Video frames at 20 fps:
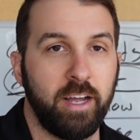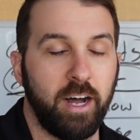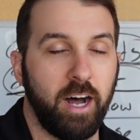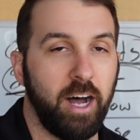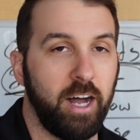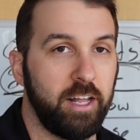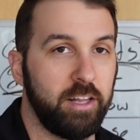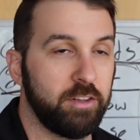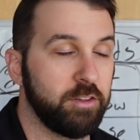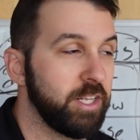
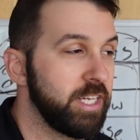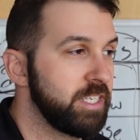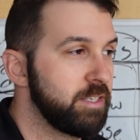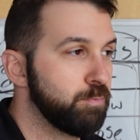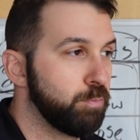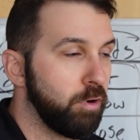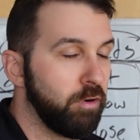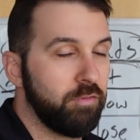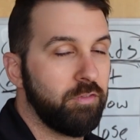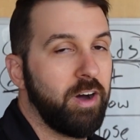Let's
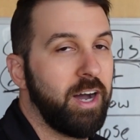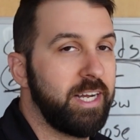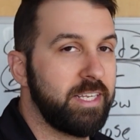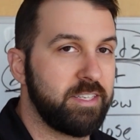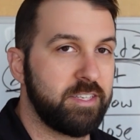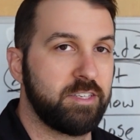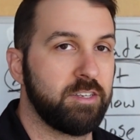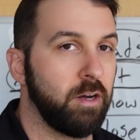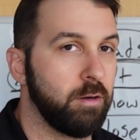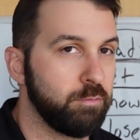
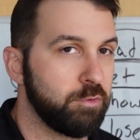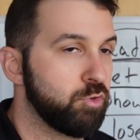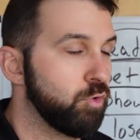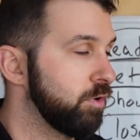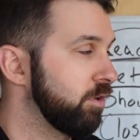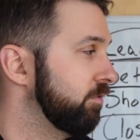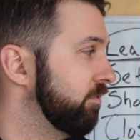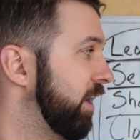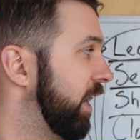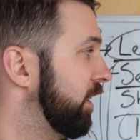provide some
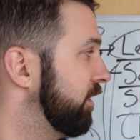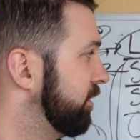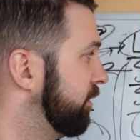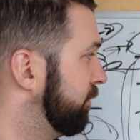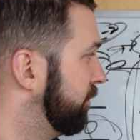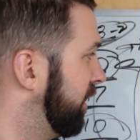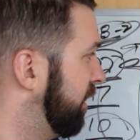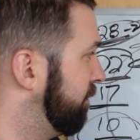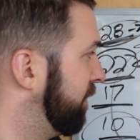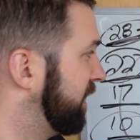sort of
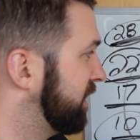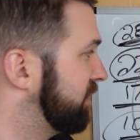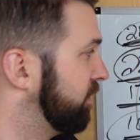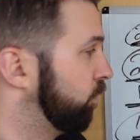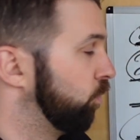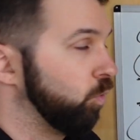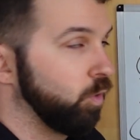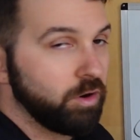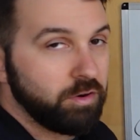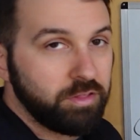value that makes
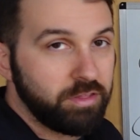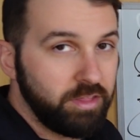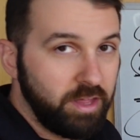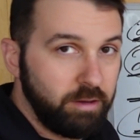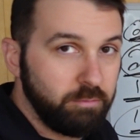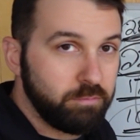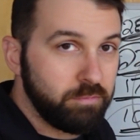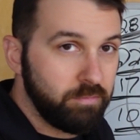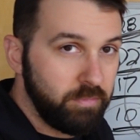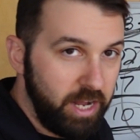it worth
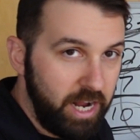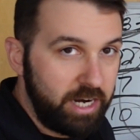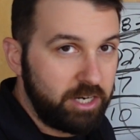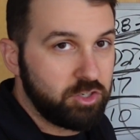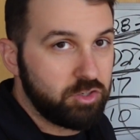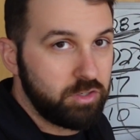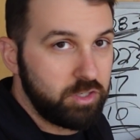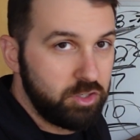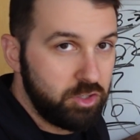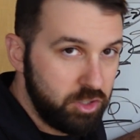them
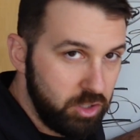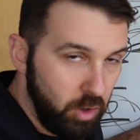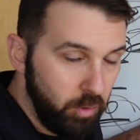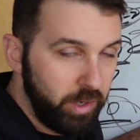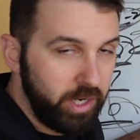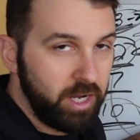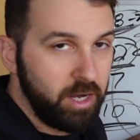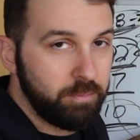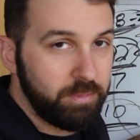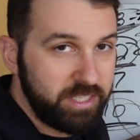actually
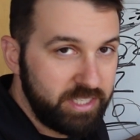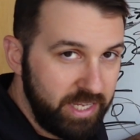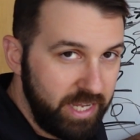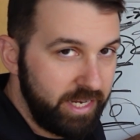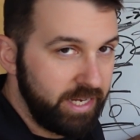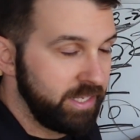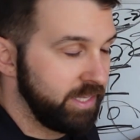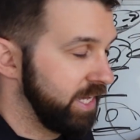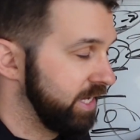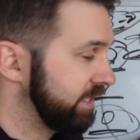showing up and
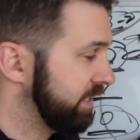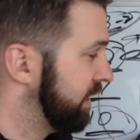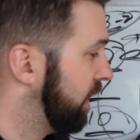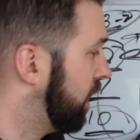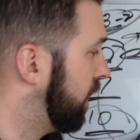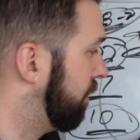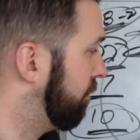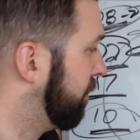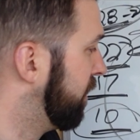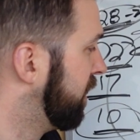taking that
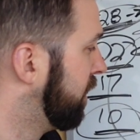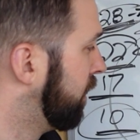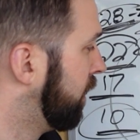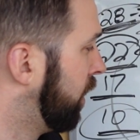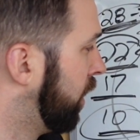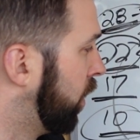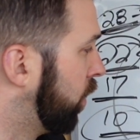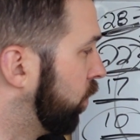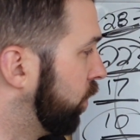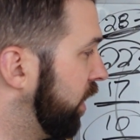time.
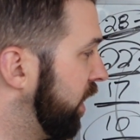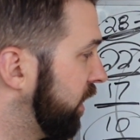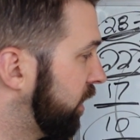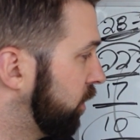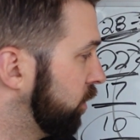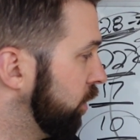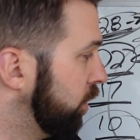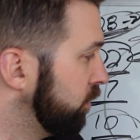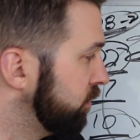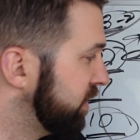We're not
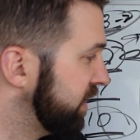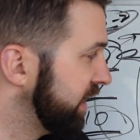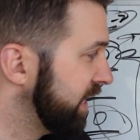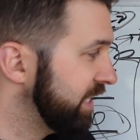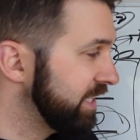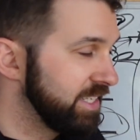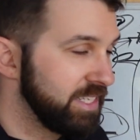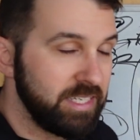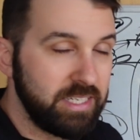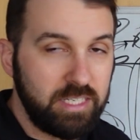closing
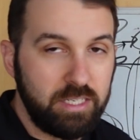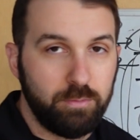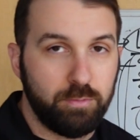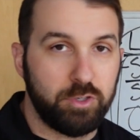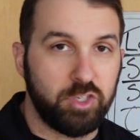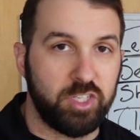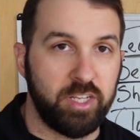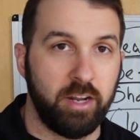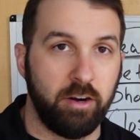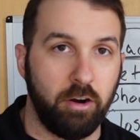at
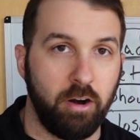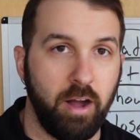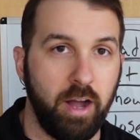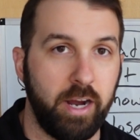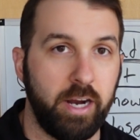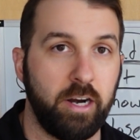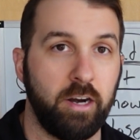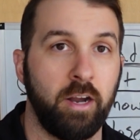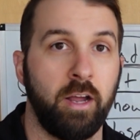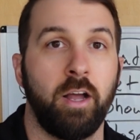60% or
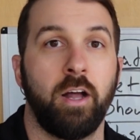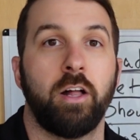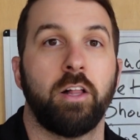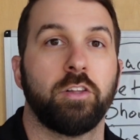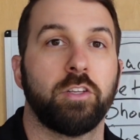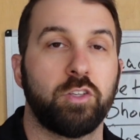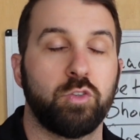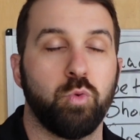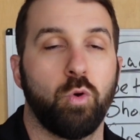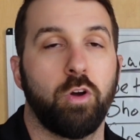higher.
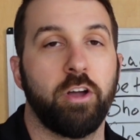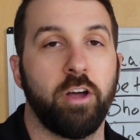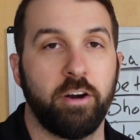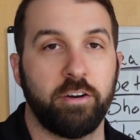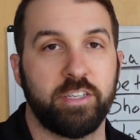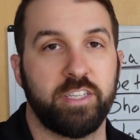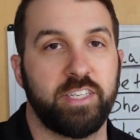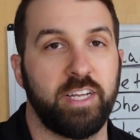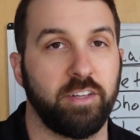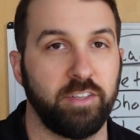Let's work on
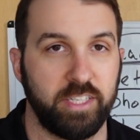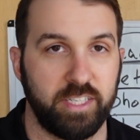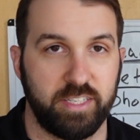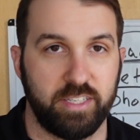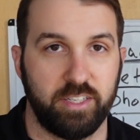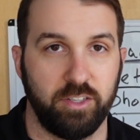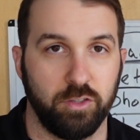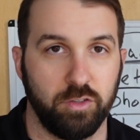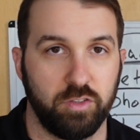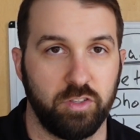our selling
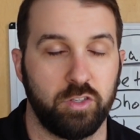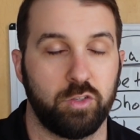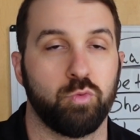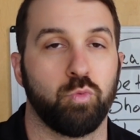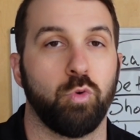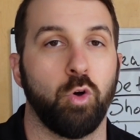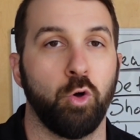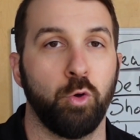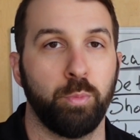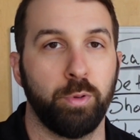skills. Let's
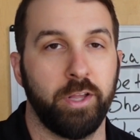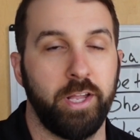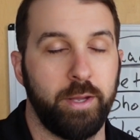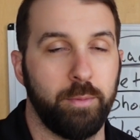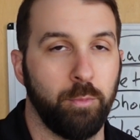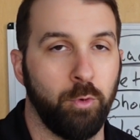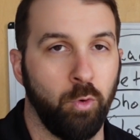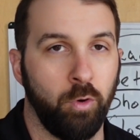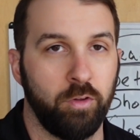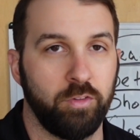role play
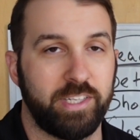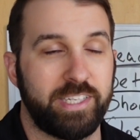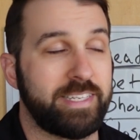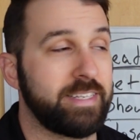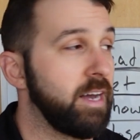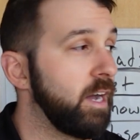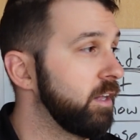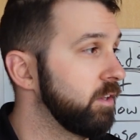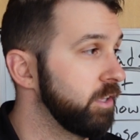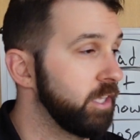more. Let's
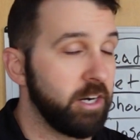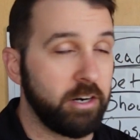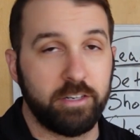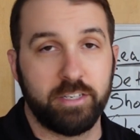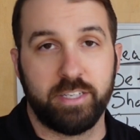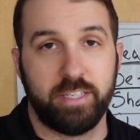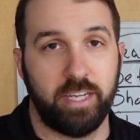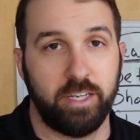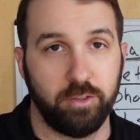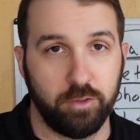dial in our
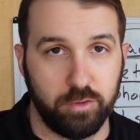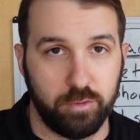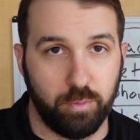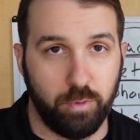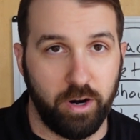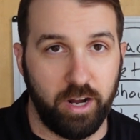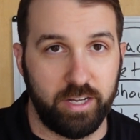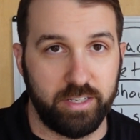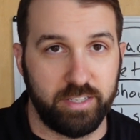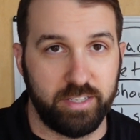sales
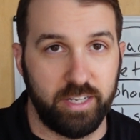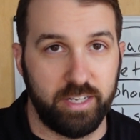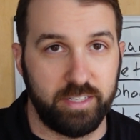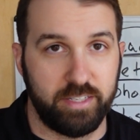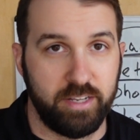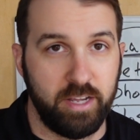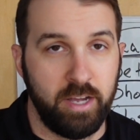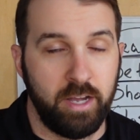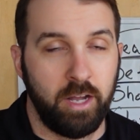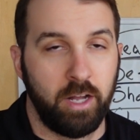process.